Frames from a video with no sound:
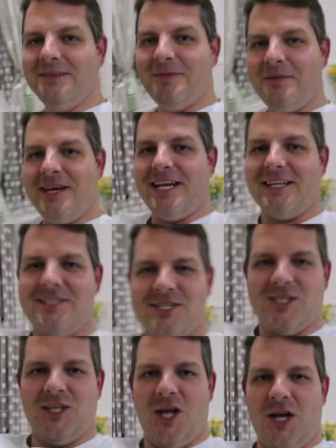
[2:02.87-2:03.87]
Maybe I
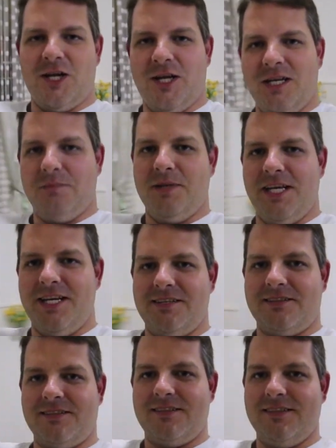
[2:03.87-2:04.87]
can lock it into
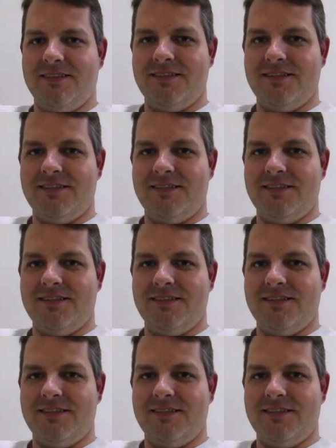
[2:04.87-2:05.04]
place.